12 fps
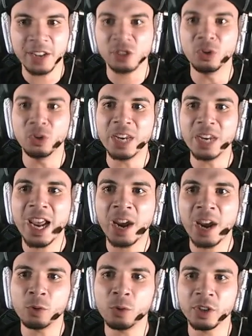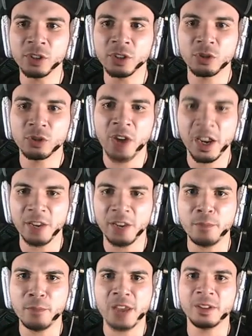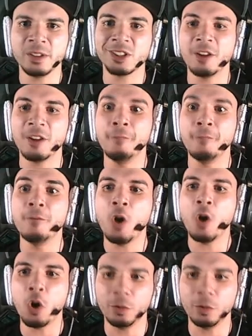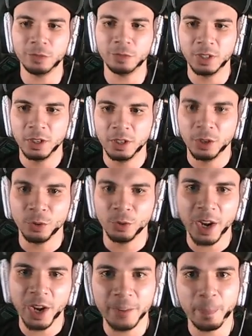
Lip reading: so now we're gonna try and make this evolve. Right,